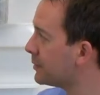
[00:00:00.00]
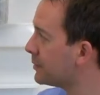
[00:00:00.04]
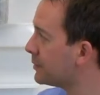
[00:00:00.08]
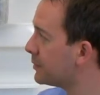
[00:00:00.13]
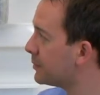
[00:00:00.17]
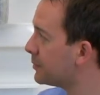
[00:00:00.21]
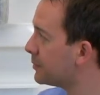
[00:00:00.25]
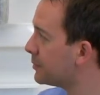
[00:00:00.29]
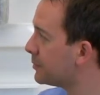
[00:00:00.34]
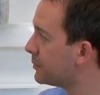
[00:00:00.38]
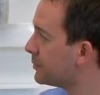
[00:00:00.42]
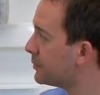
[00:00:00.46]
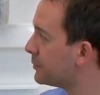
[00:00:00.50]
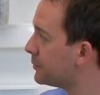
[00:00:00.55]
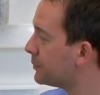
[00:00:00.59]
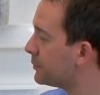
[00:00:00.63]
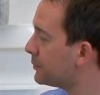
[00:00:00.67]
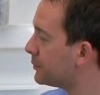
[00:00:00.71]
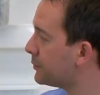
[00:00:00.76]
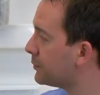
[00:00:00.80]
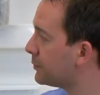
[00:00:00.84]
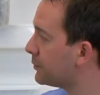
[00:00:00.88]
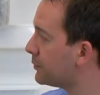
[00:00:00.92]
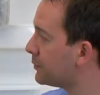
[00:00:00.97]

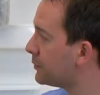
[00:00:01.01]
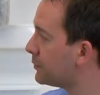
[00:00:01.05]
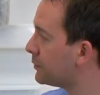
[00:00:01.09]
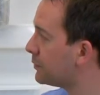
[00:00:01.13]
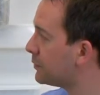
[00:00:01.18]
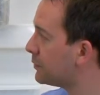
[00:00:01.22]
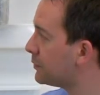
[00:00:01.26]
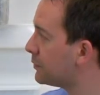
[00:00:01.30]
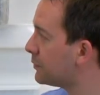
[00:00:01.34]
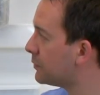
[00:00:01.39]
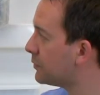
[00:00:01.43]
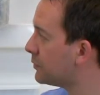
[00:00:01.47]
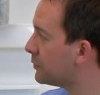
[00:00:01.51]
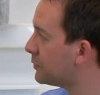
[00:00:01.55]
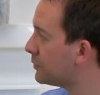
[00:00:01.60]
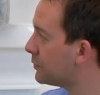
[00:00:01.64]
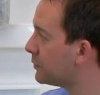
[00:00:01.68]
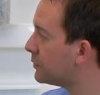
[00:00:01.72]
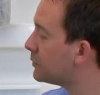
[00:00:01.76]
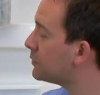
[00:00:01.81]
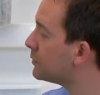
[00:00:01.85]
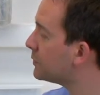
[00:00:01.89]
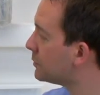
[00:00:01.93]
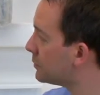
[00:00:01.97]

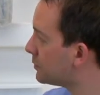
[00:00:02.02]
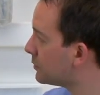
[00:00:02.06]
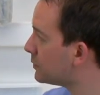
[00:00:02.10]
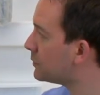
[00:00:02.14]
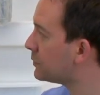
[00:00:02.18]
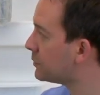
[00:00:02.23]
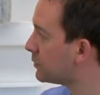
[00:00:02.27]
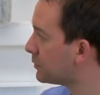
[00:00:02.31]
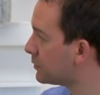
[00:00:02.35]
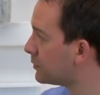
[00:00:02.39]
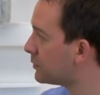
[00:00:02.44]
(not speaking)